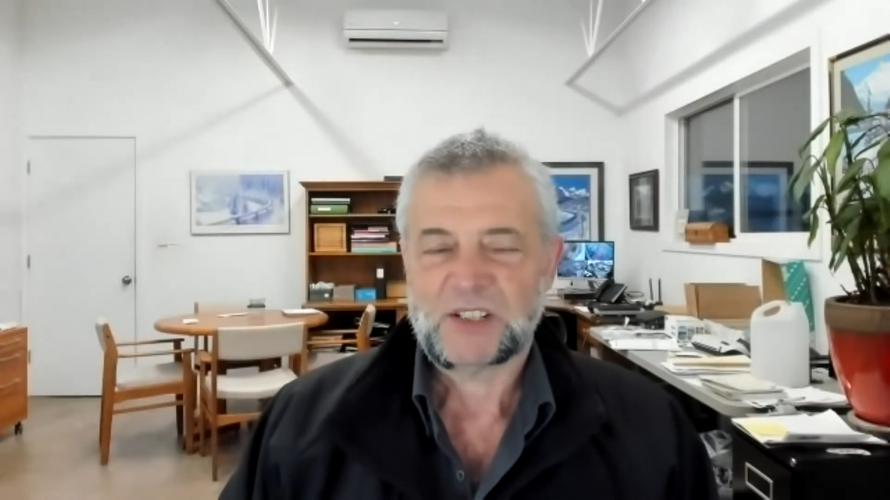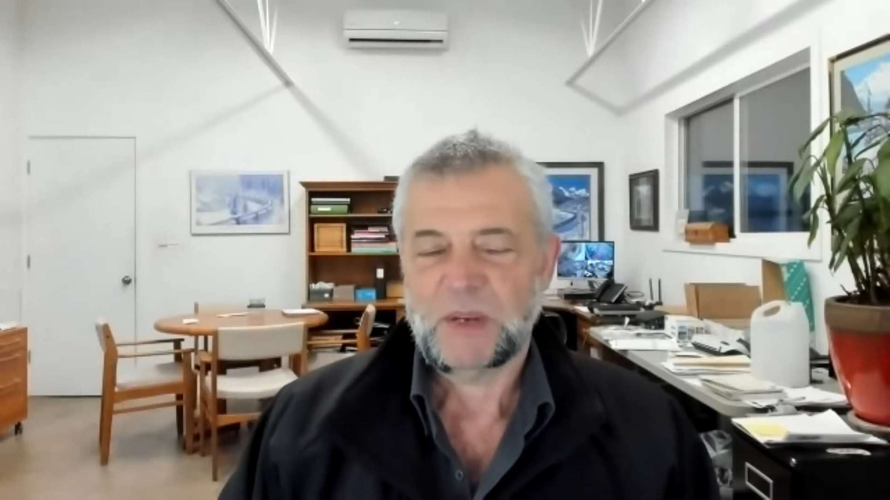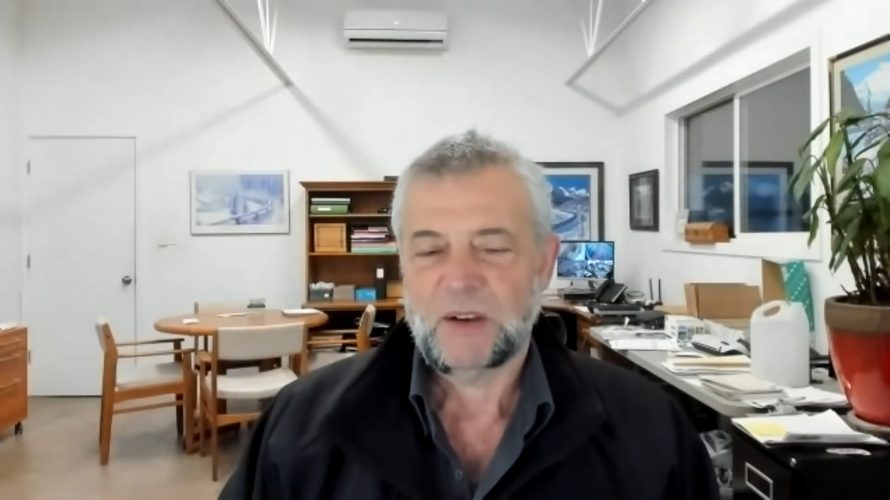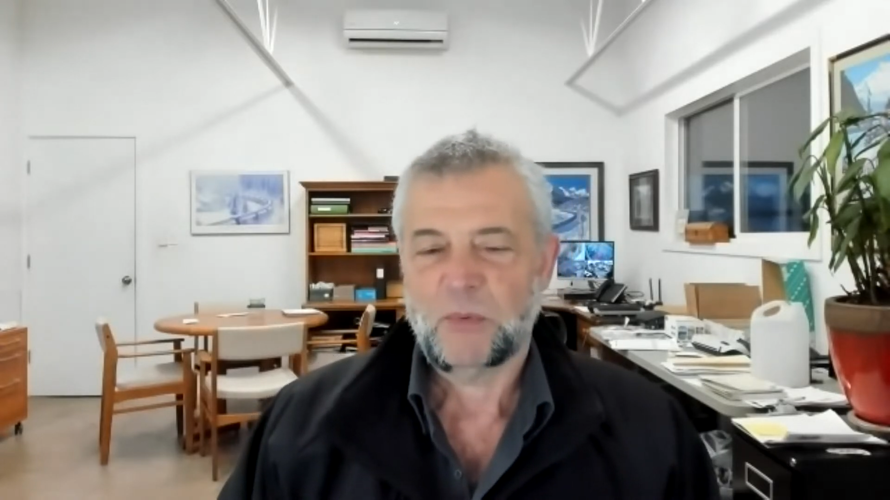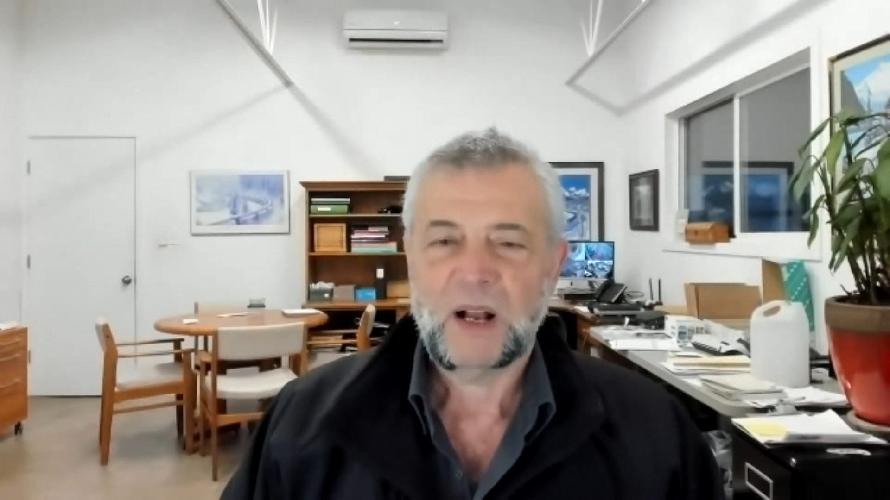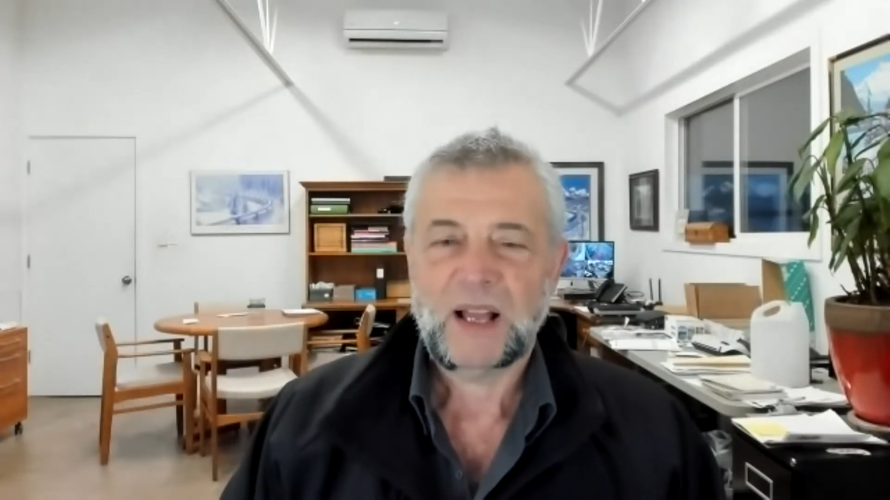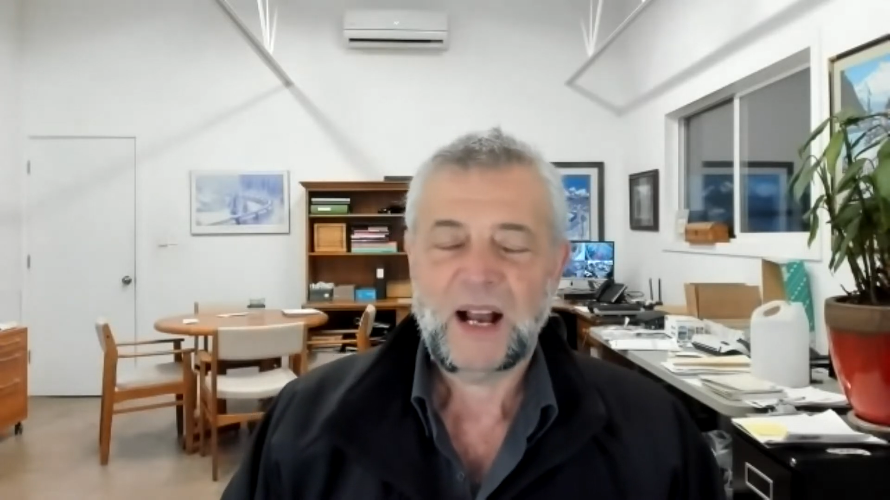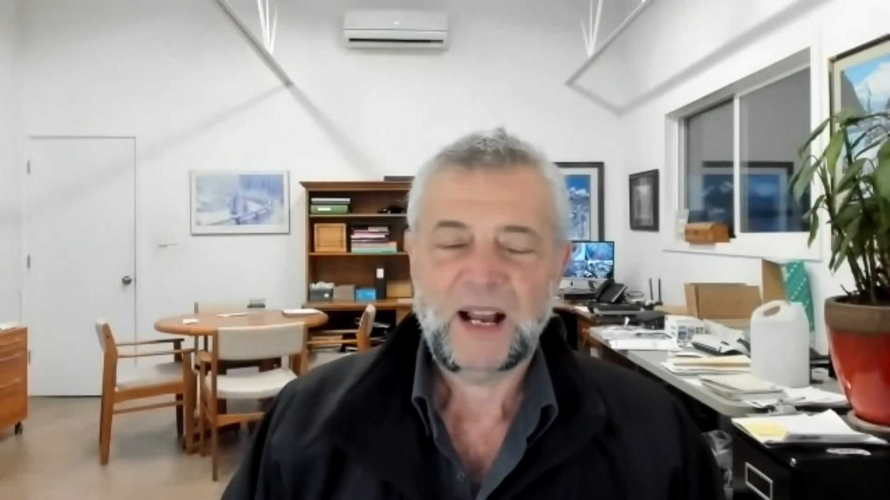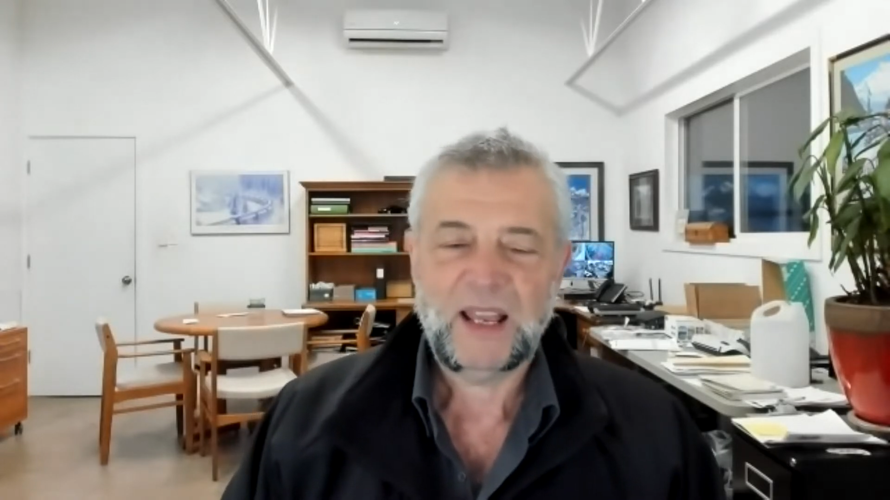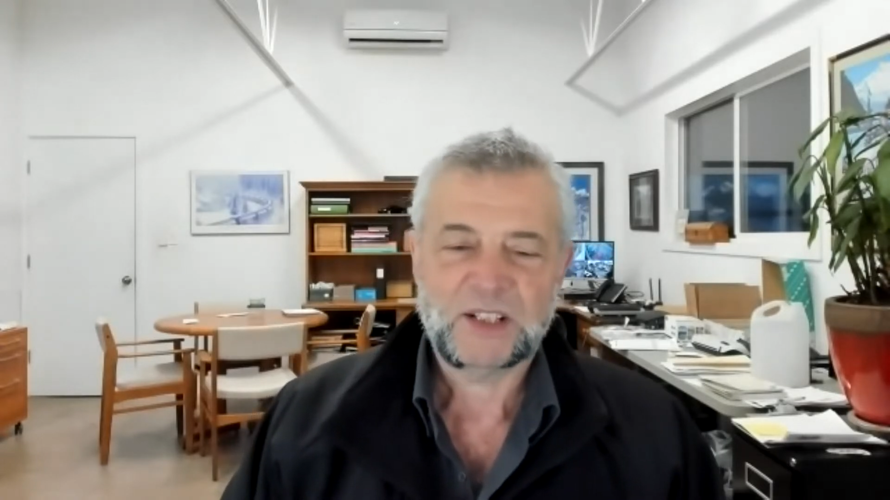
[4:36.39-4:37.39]
So we have
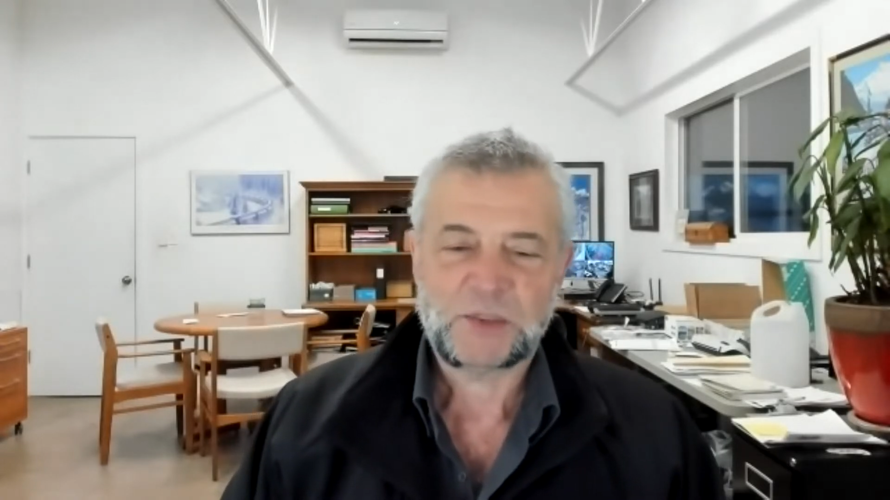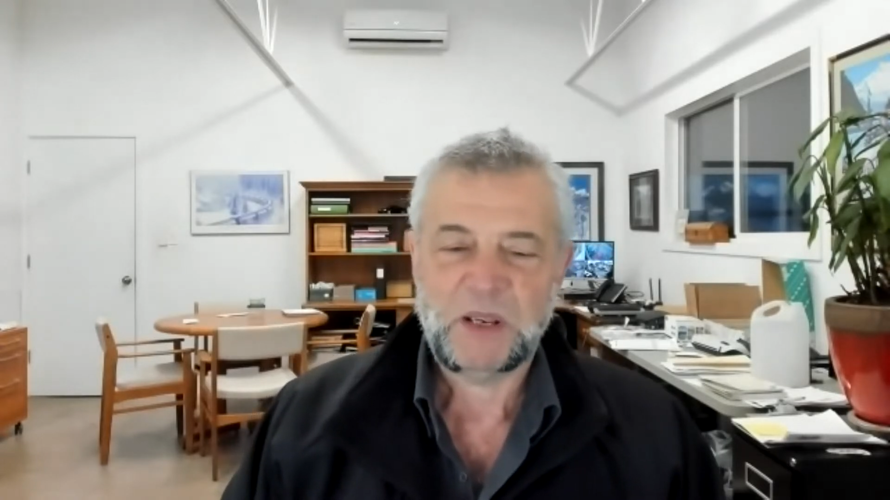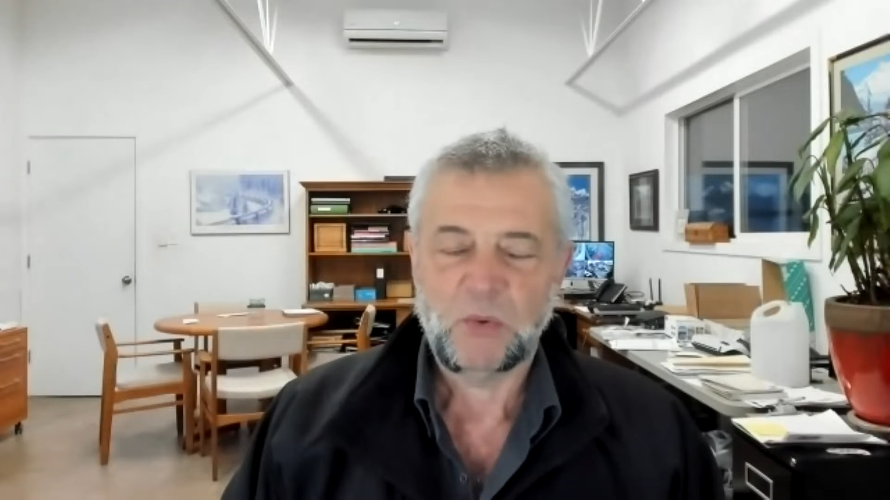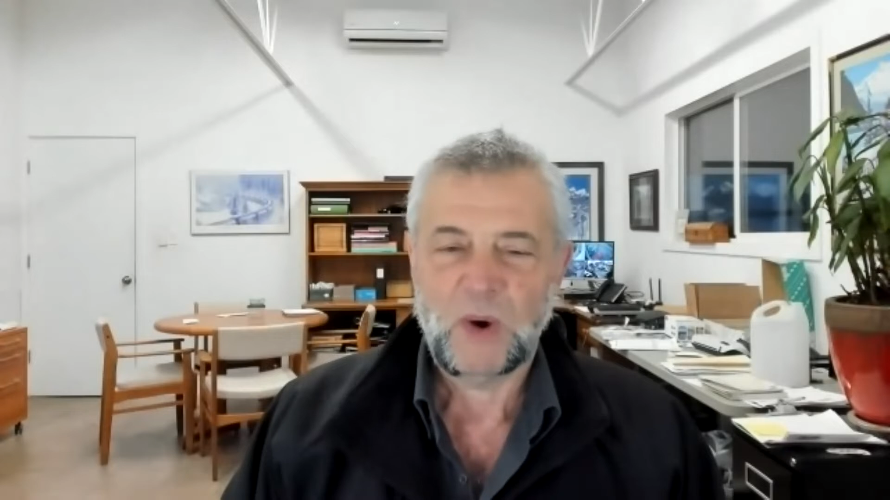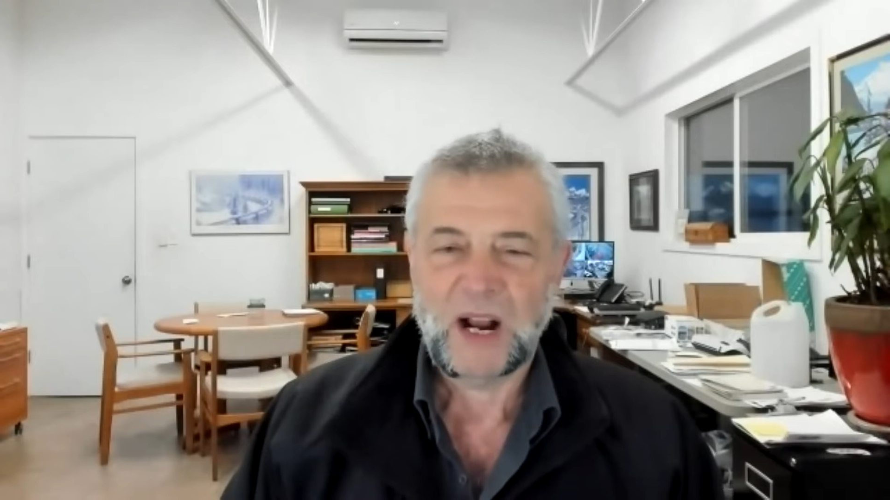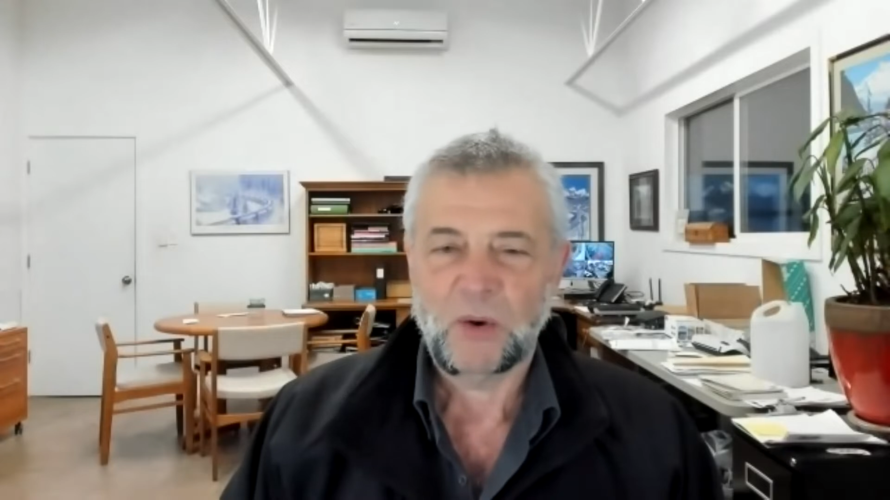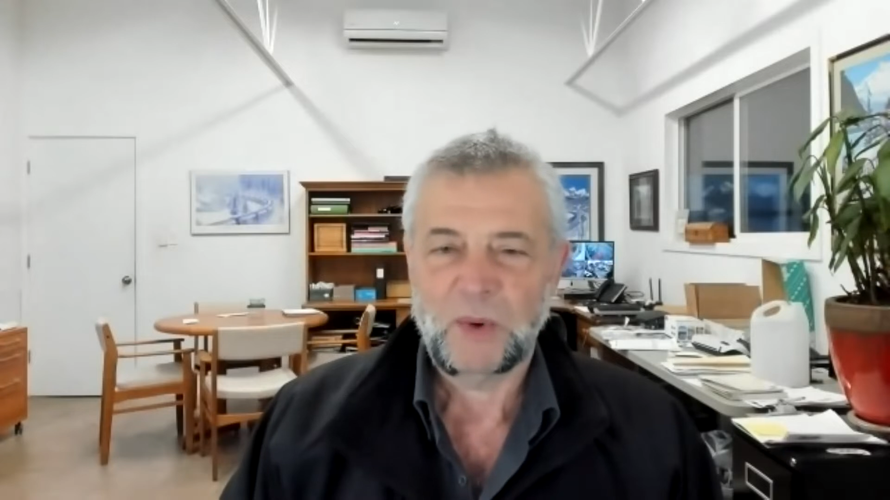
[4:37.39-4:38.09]
high speed wire